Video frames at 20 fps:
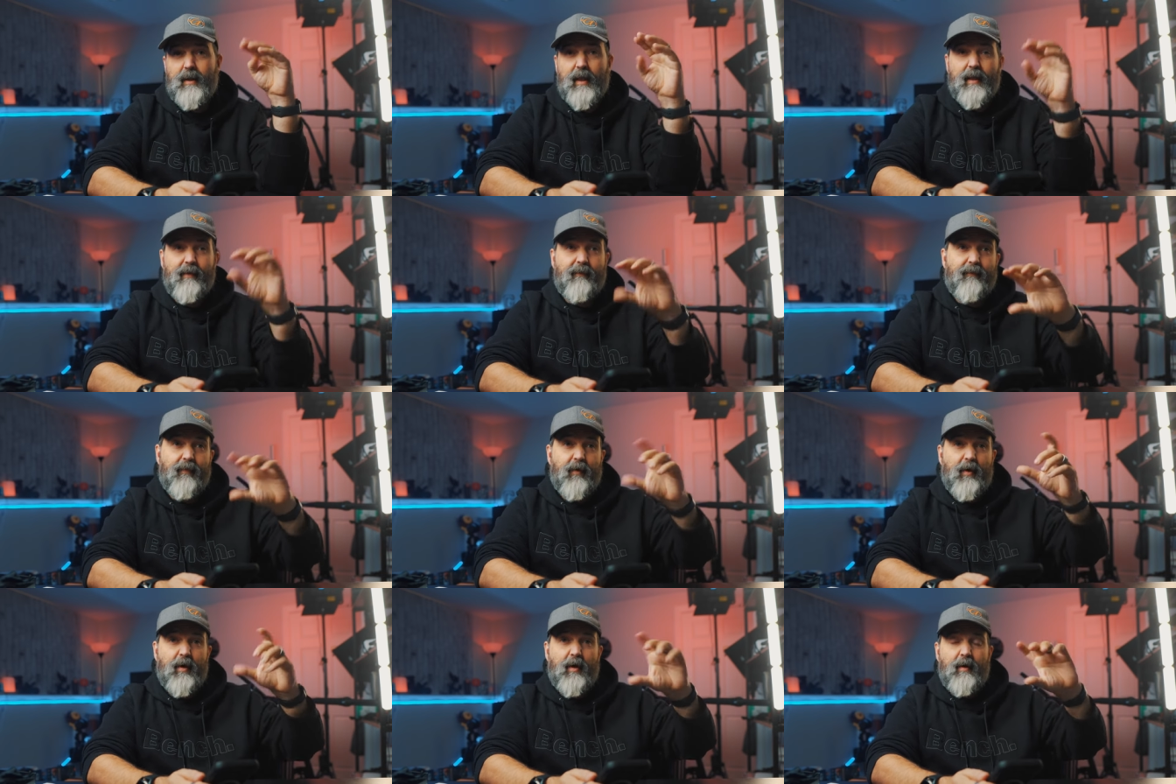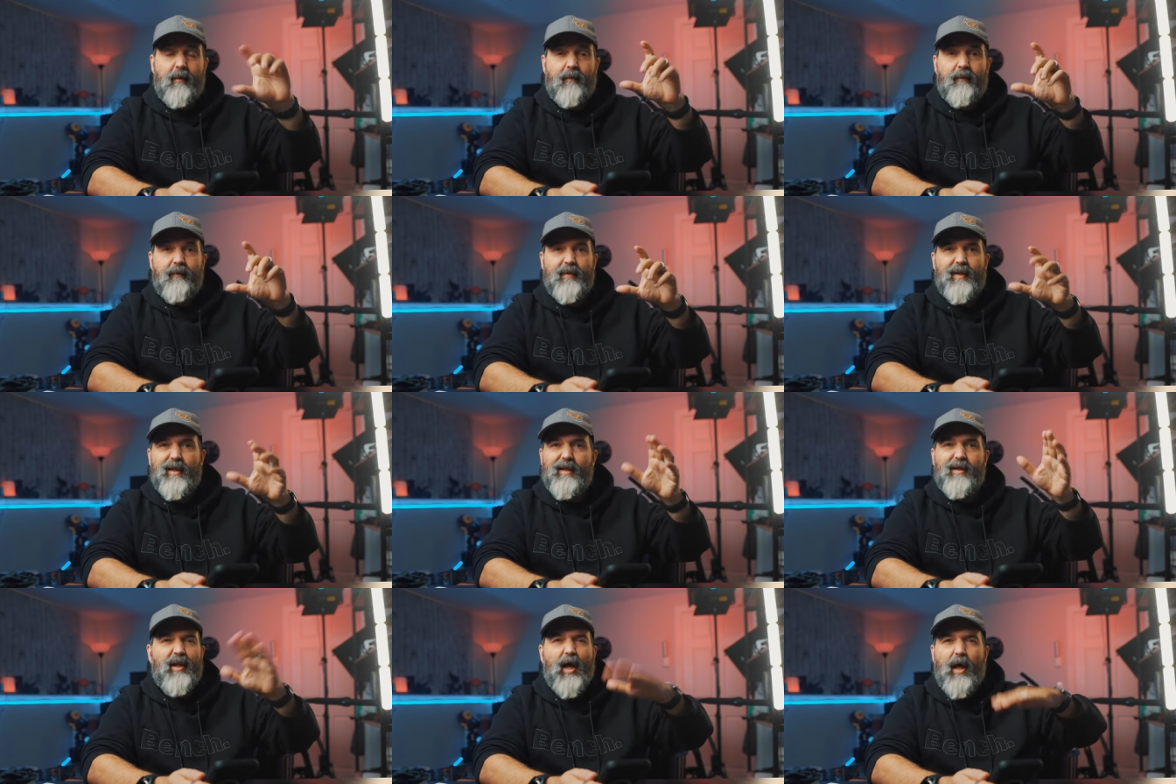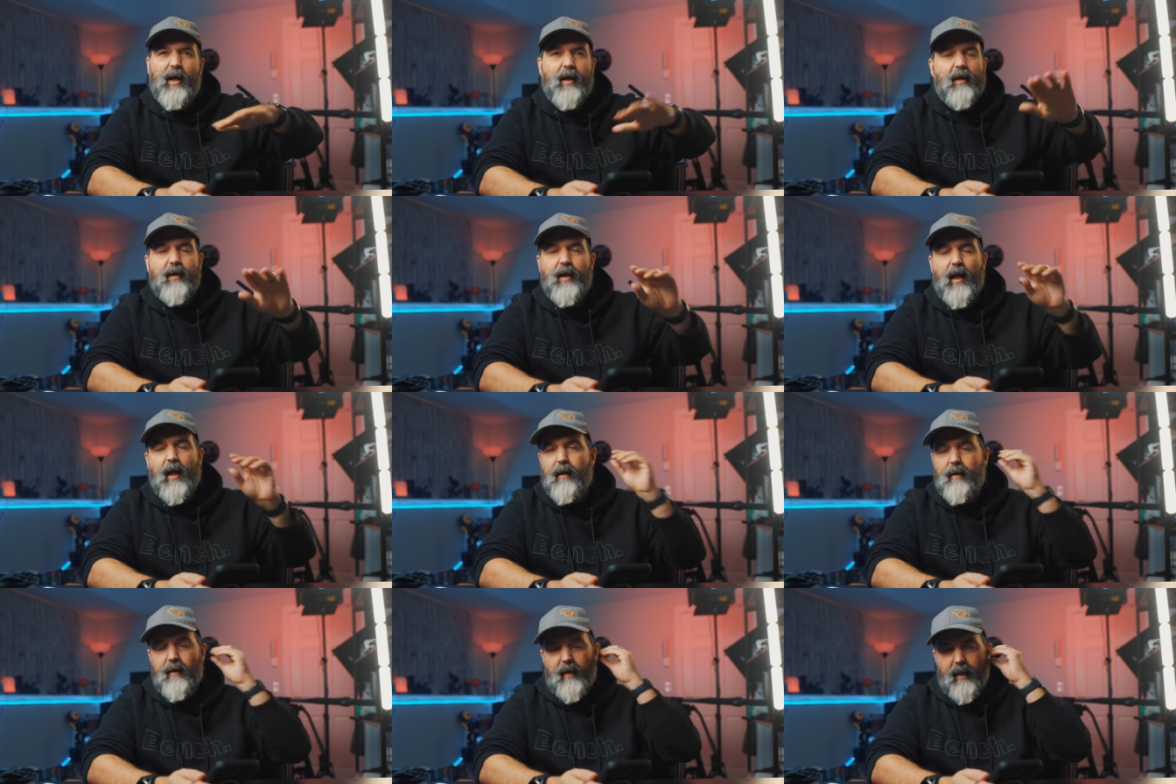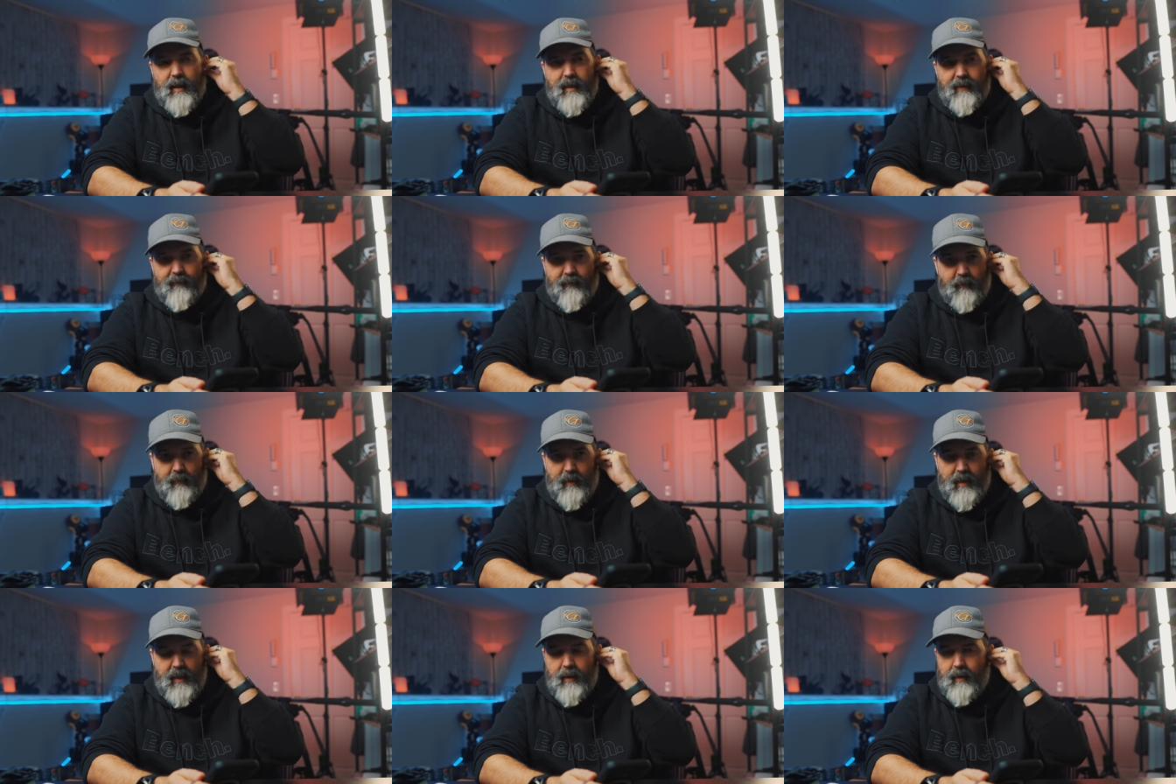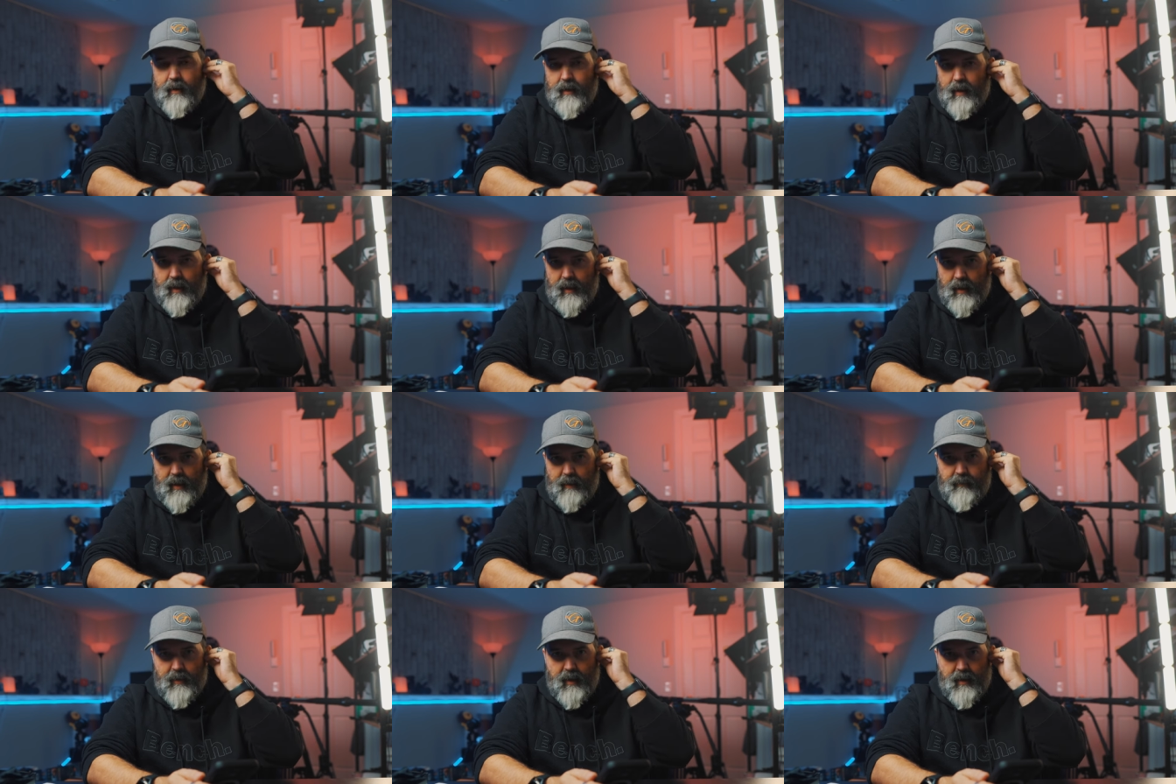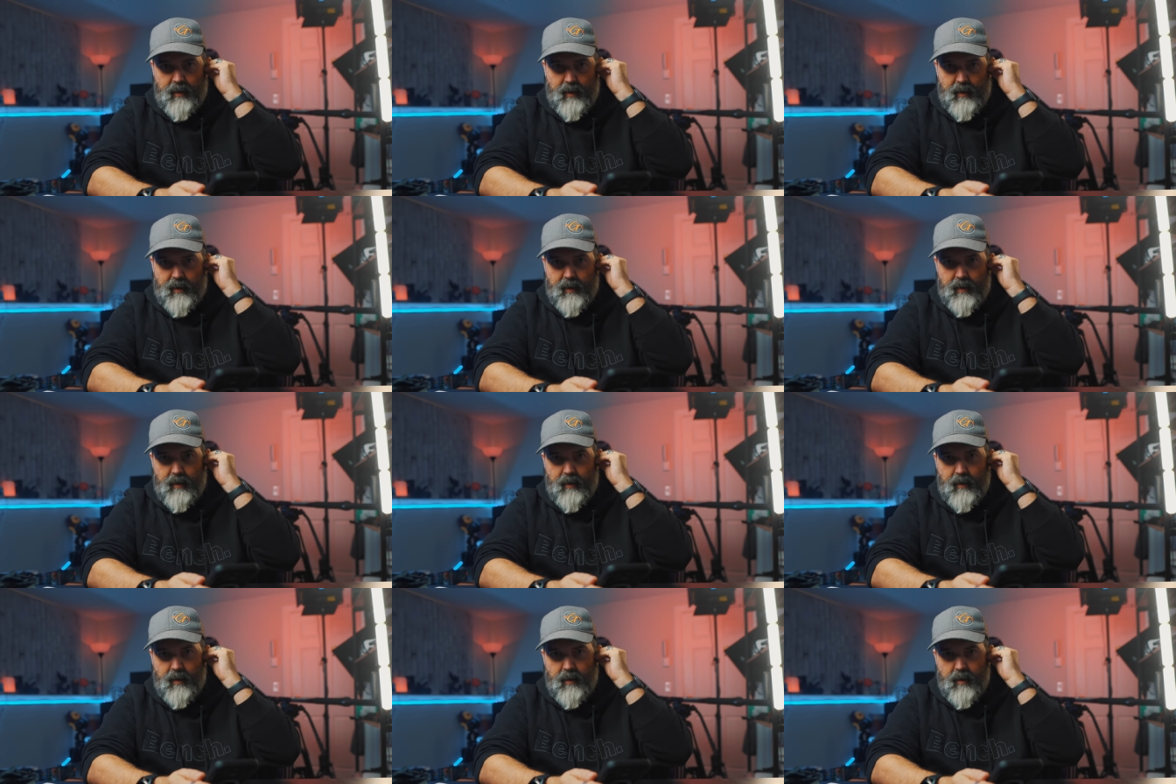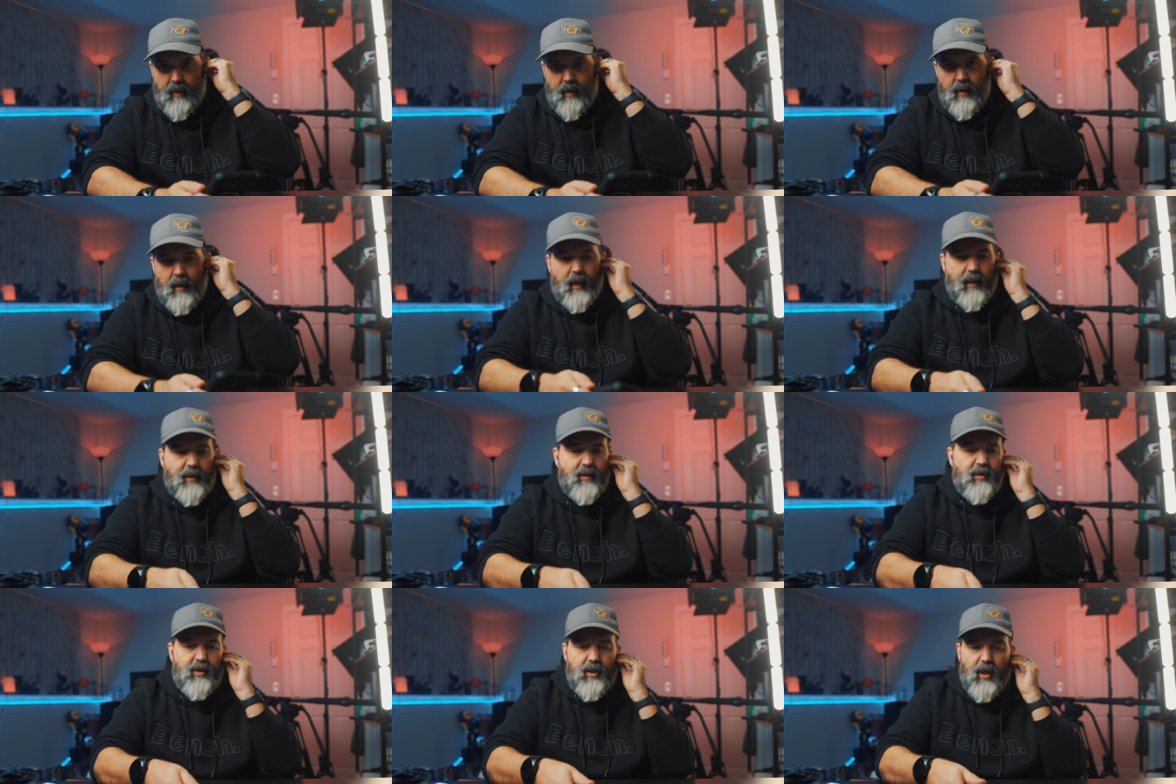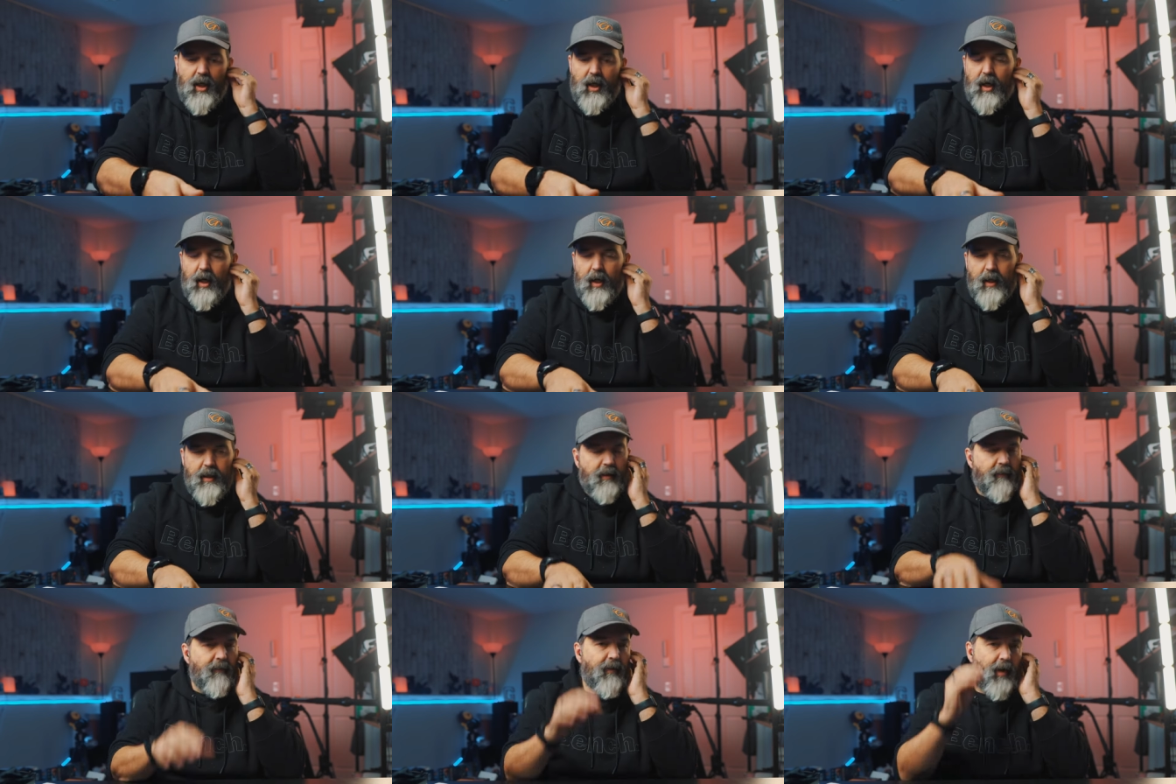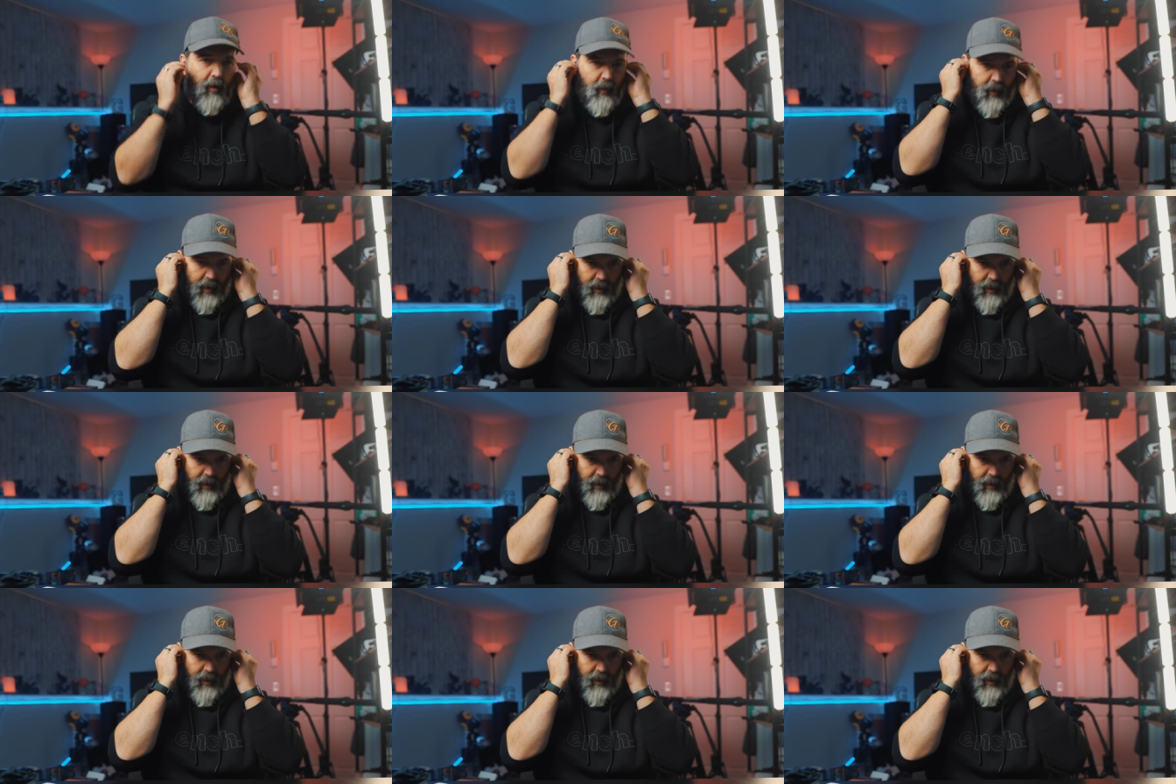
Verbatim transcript: Like for not not at least for me, I'm not getting a ton of low